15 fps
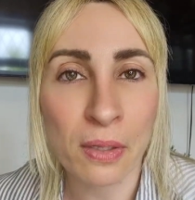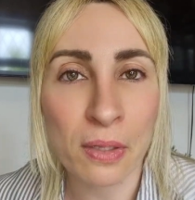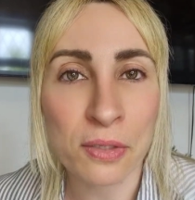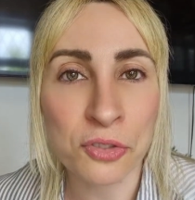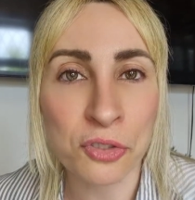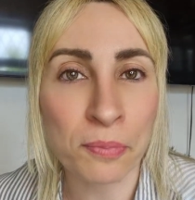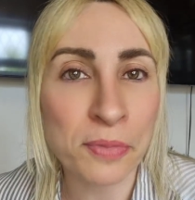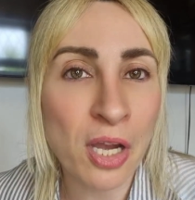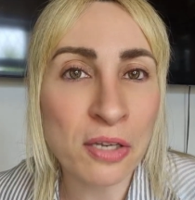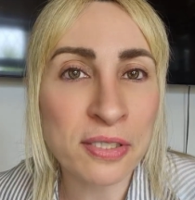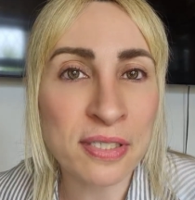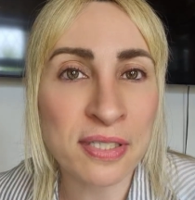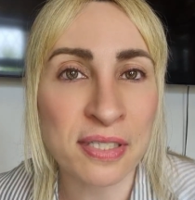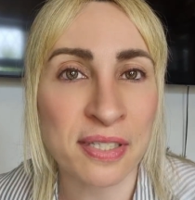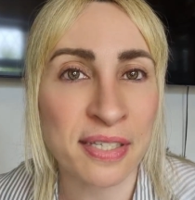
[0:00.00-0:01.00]
Some
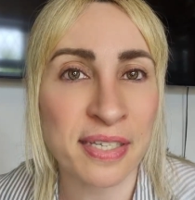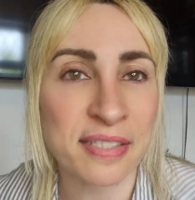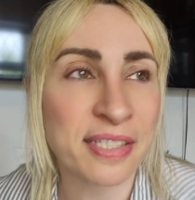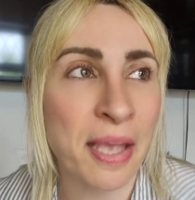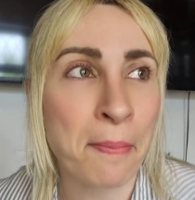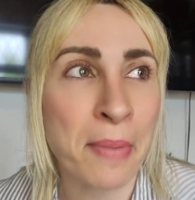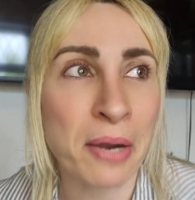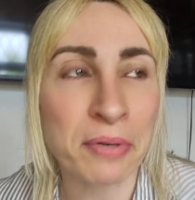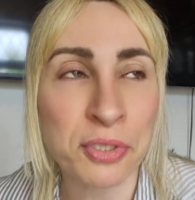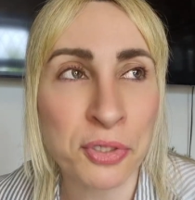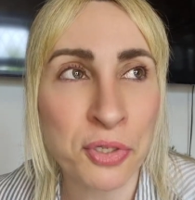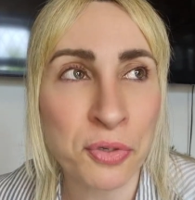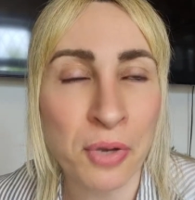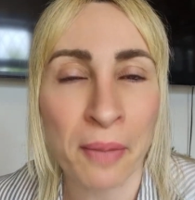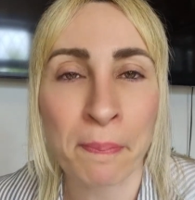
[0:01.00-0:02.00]
narcissists, they just get married to
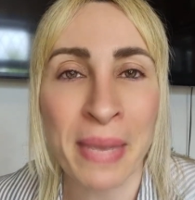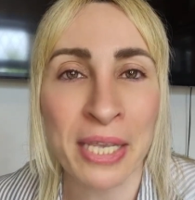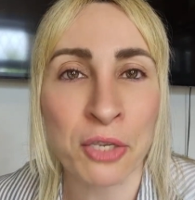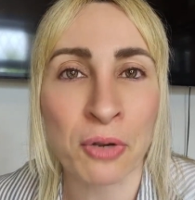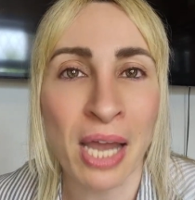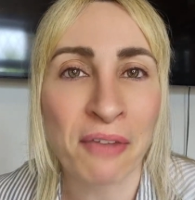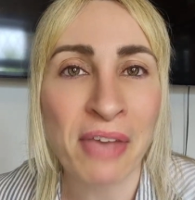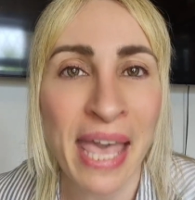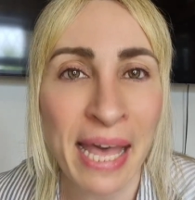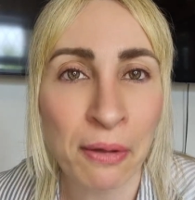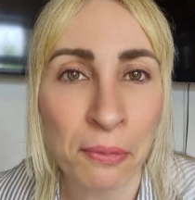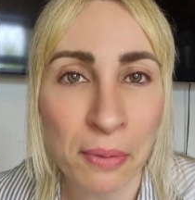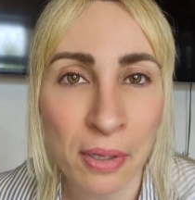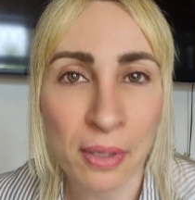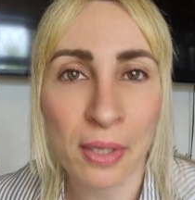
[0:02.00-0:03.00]
you and make your life
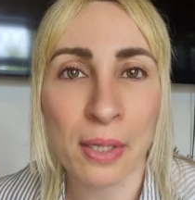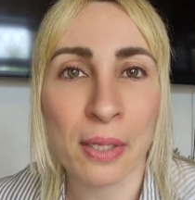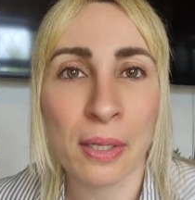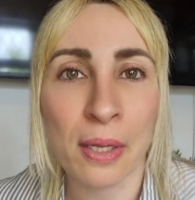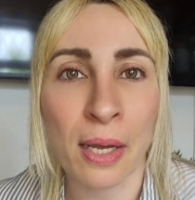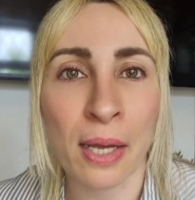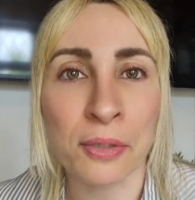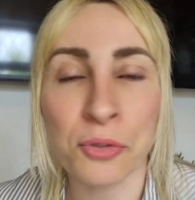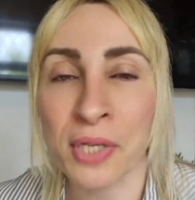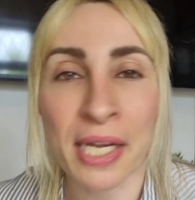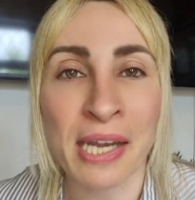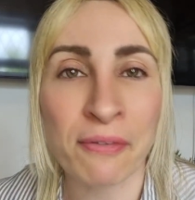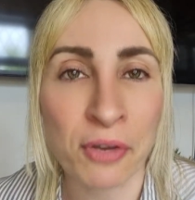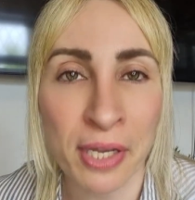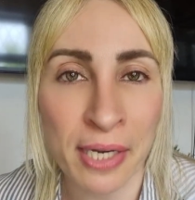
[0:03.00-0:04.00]
hell and you can
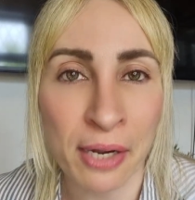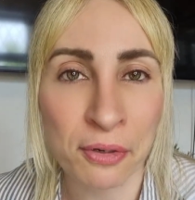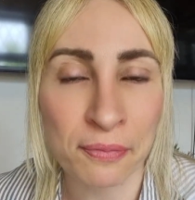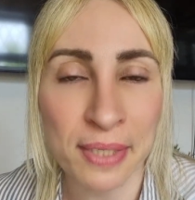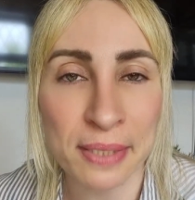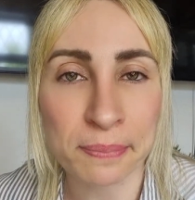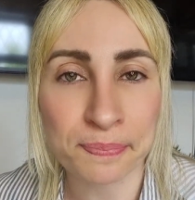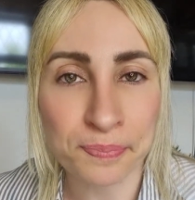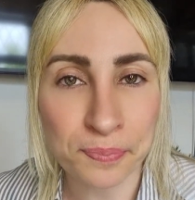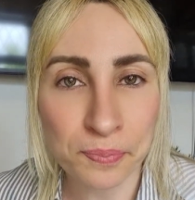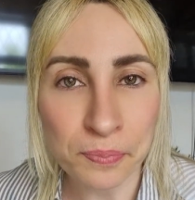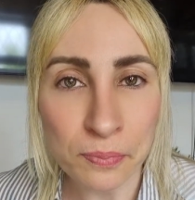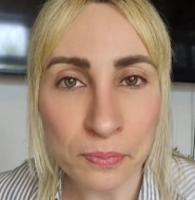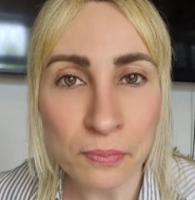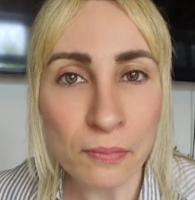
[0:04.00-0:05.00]
never get out of it.
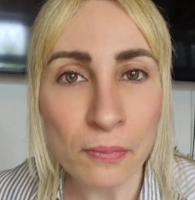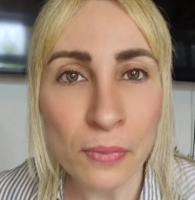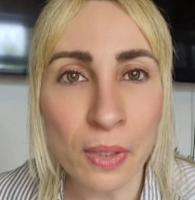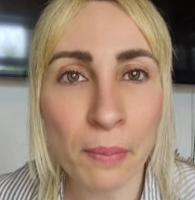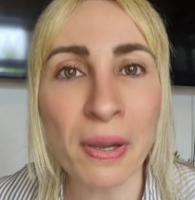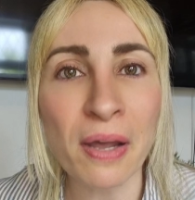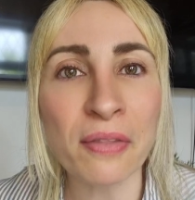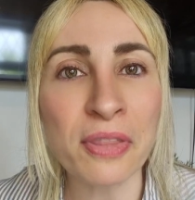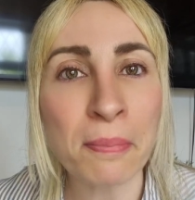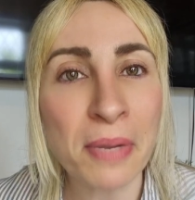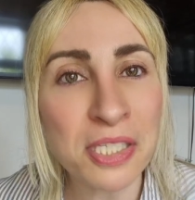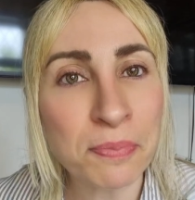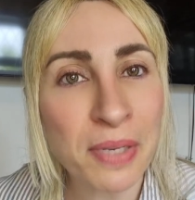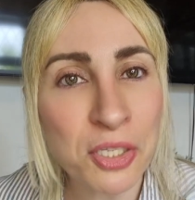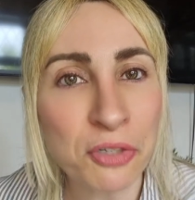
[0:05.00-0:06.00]
But the
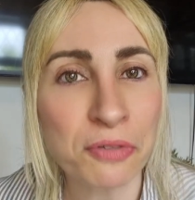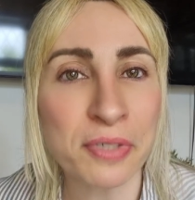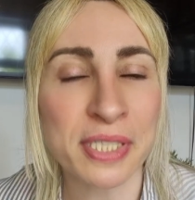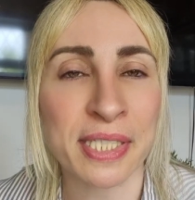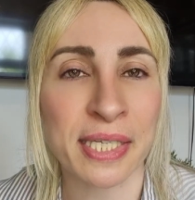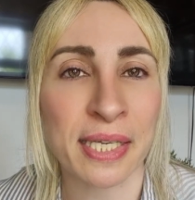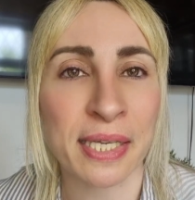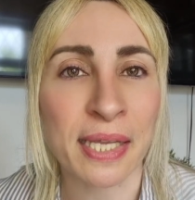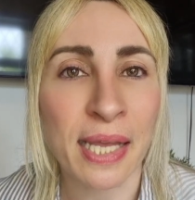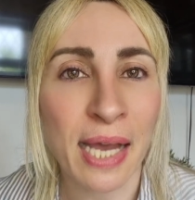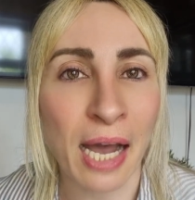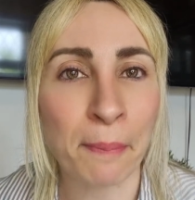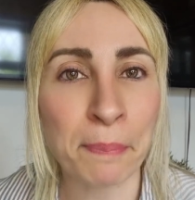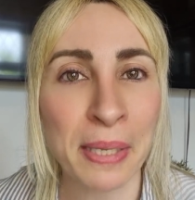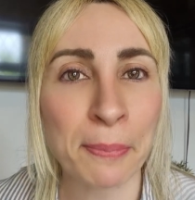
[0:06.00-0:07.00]
vast majority,
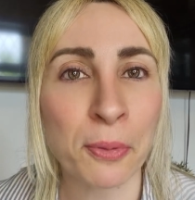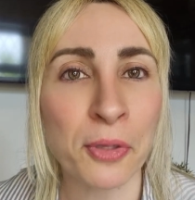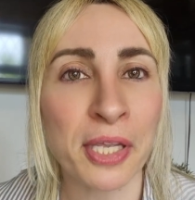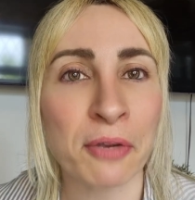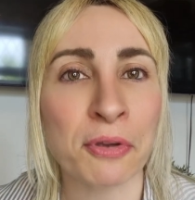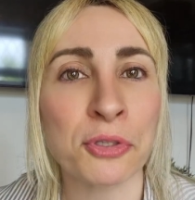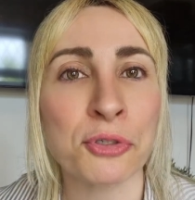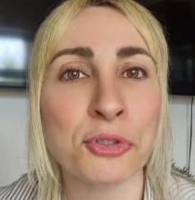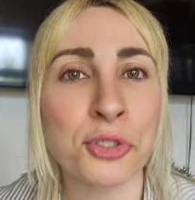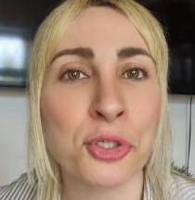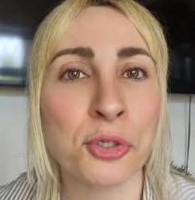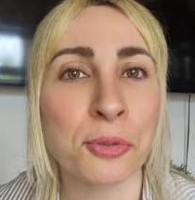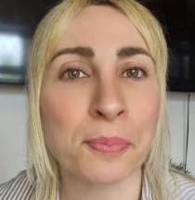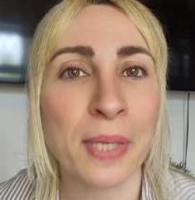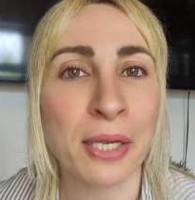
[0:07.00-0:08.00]
and people here on
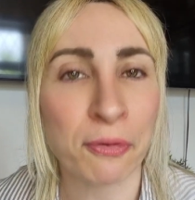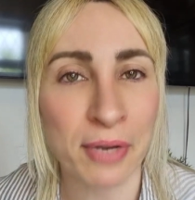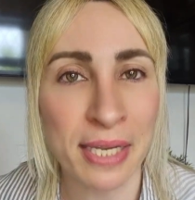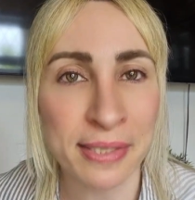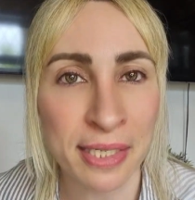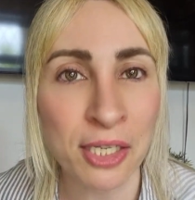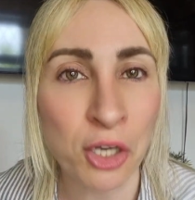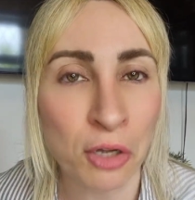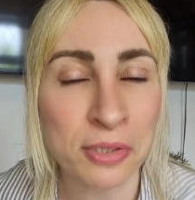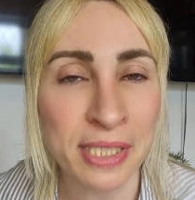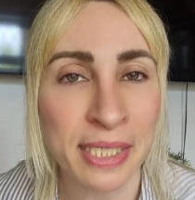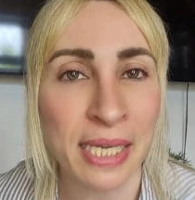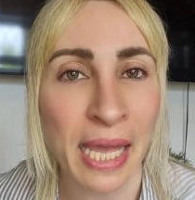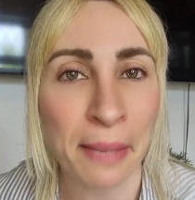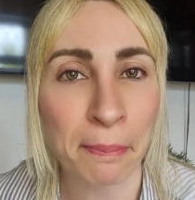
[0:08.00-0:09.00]
YouTube creating
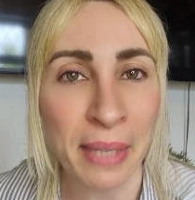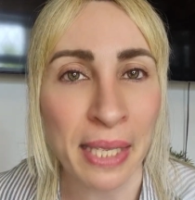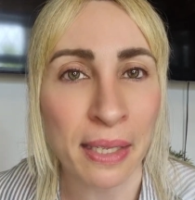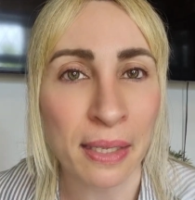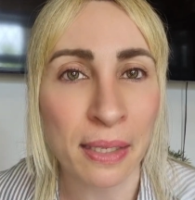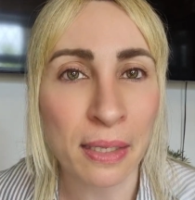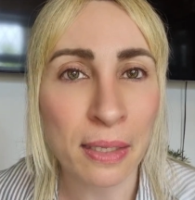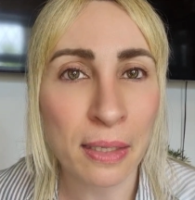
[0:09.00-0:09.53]
content like me,